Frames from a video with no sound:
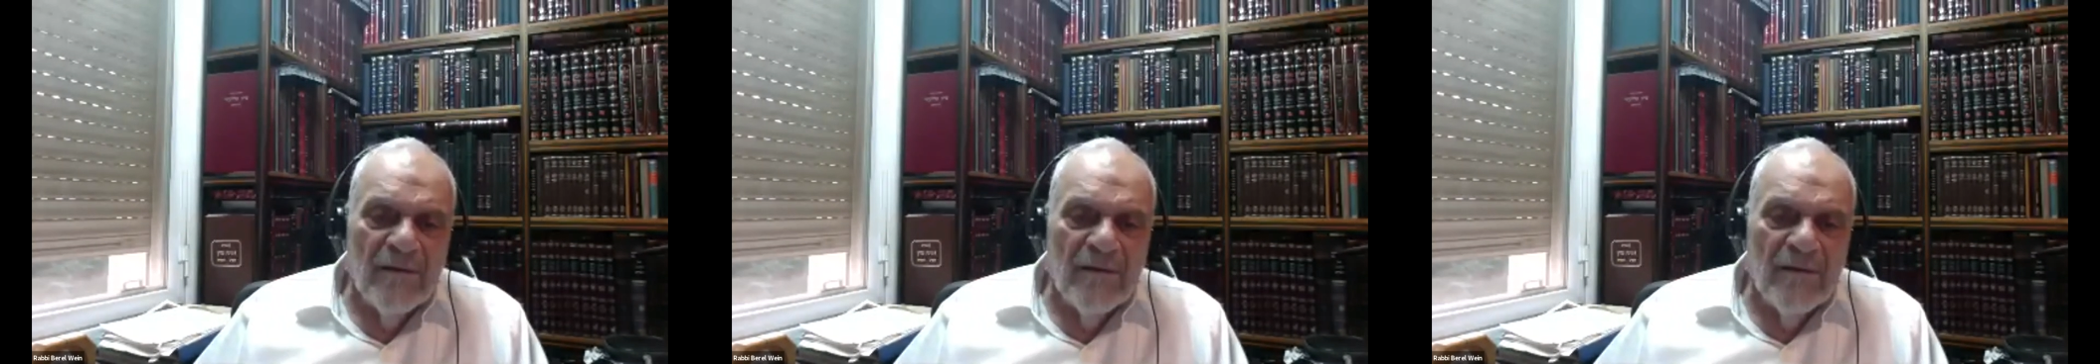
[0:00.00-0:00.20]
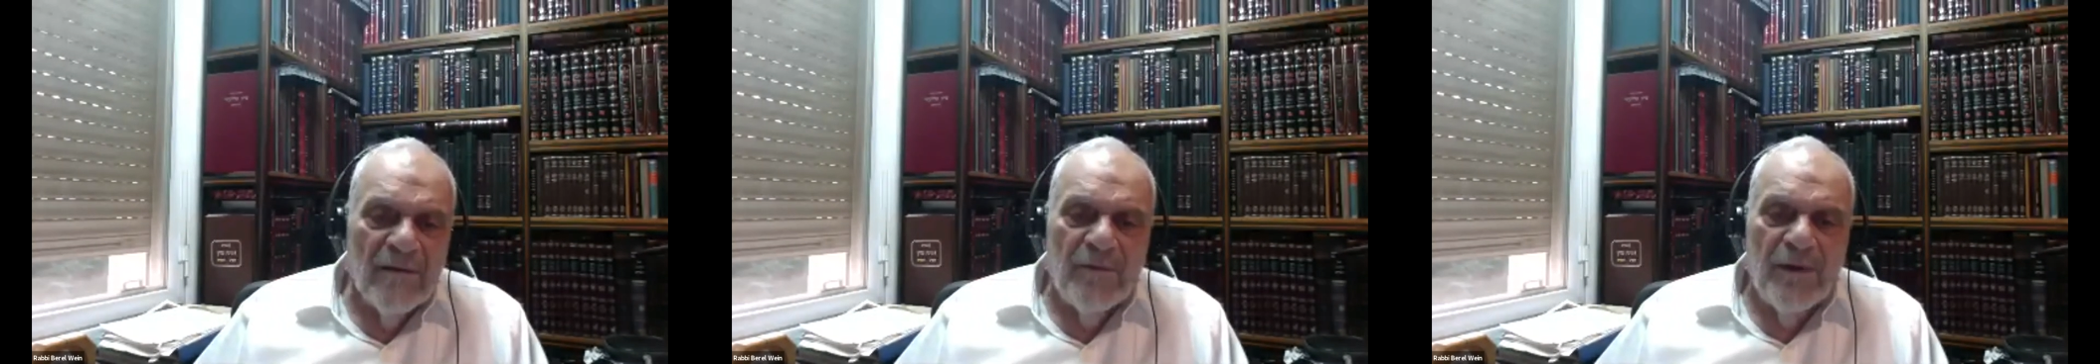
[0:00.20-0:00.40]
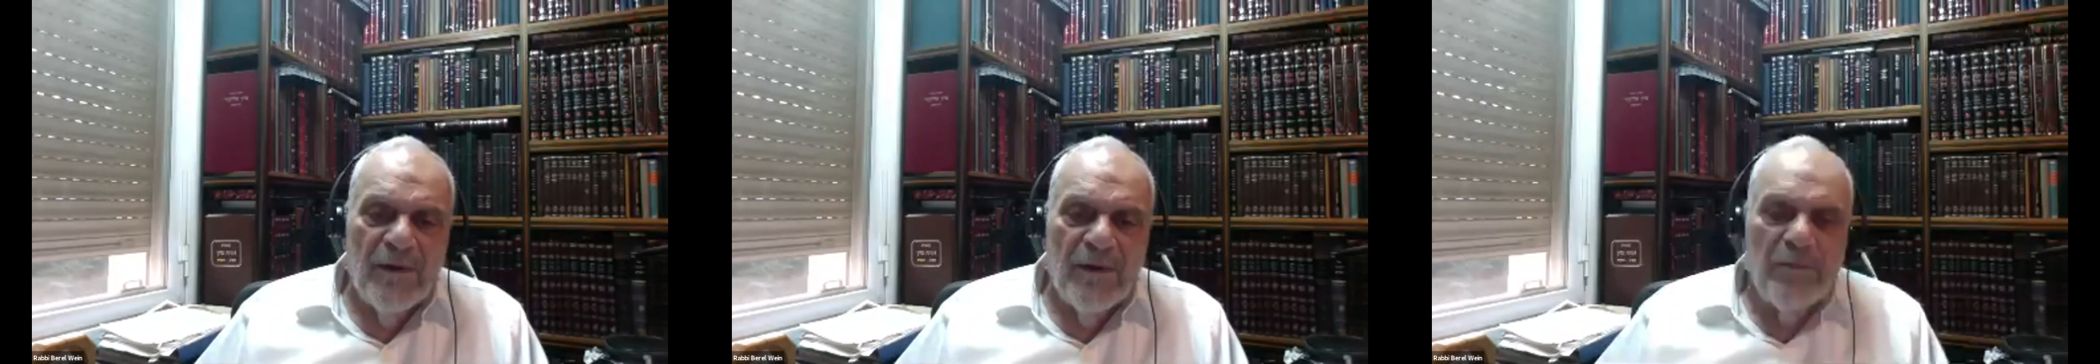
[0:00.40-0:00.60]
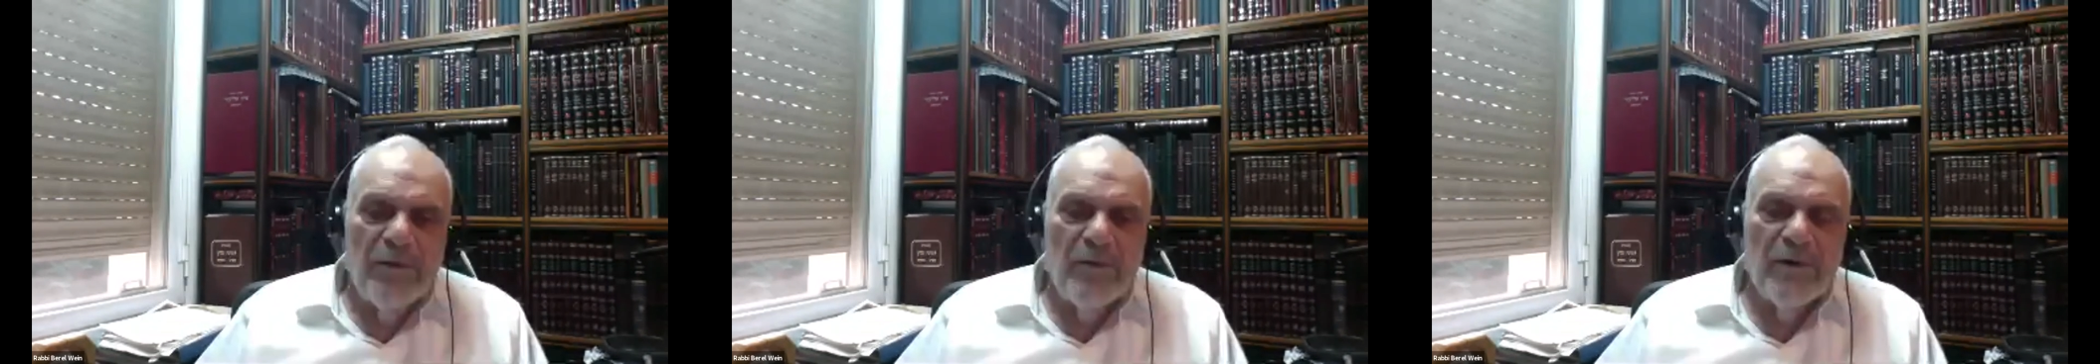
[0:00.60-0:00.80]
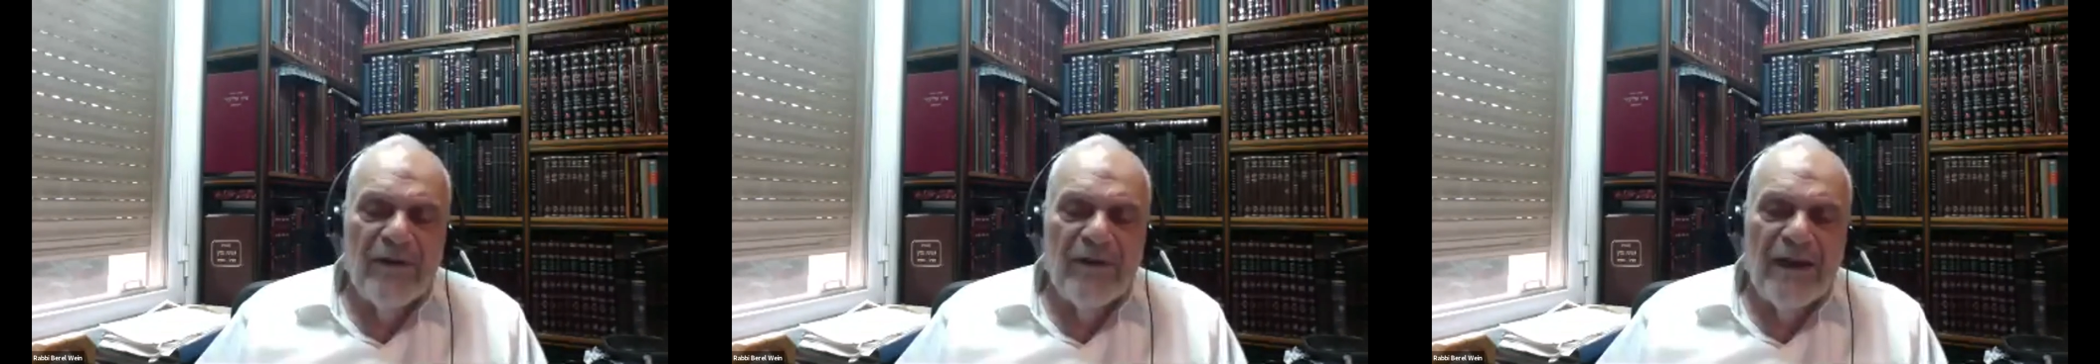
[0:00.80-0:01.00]
people would have
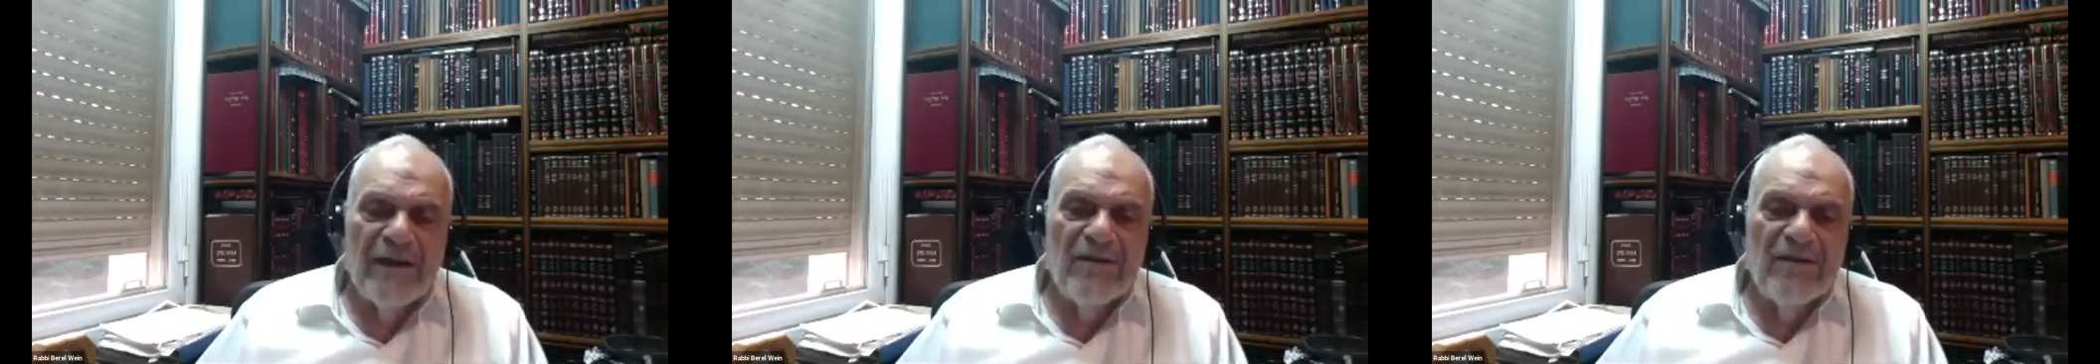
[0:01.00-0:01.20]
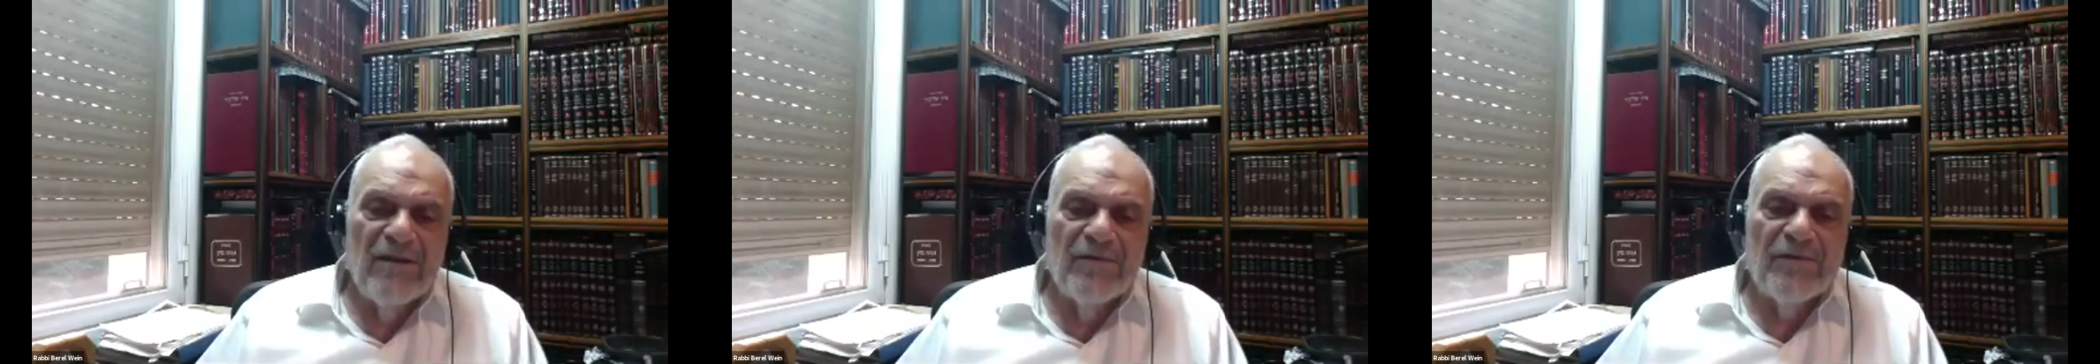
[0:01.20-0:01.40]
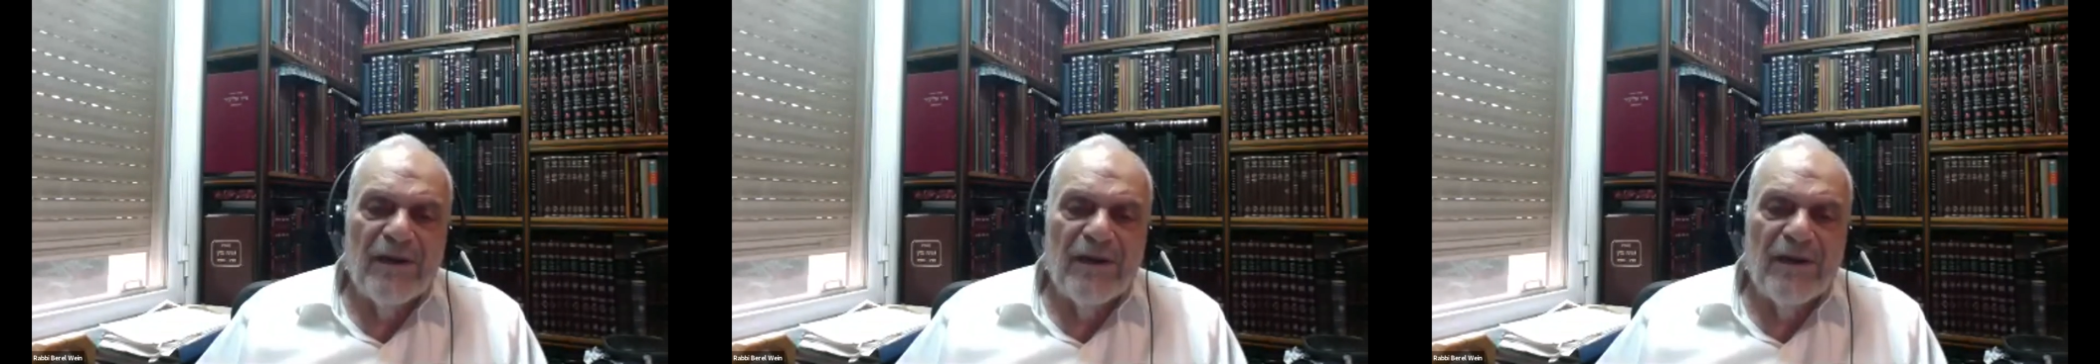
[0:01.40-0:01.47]
had a different